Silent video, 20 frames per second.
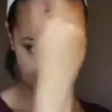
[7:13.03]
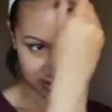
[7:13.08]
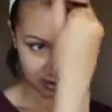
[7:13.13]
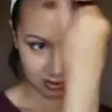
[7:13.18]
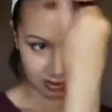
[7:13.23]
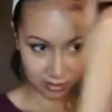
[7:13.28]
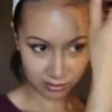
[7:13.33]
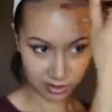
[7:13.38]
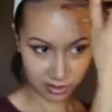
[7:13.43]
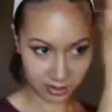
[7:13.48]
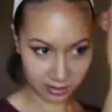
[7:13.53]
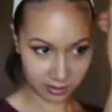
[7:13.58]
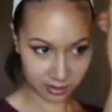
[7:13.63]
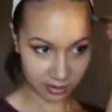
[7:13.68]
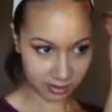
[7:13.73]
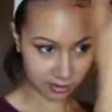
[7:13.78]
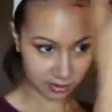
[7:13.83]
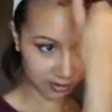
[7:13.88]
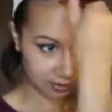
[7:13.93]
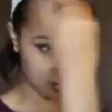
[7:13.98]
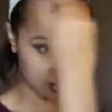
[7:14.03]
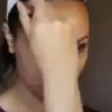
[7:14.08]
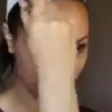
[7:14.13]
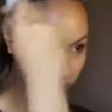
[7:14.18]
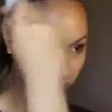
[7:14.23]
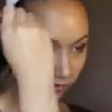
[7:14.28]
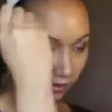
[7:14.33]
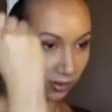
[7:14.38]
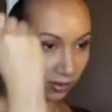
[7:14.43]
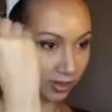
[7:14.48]
And around the
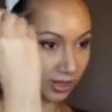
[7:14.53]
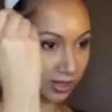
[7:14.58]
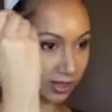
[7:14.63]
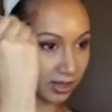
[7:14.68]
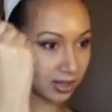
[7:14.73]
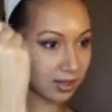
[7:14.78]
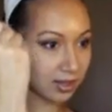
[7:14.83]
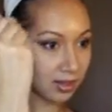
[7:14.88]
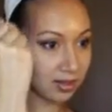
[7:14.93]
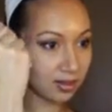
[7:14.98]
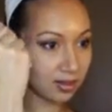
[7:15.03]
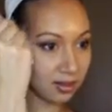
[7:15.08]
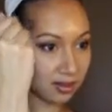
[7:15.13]
forehead.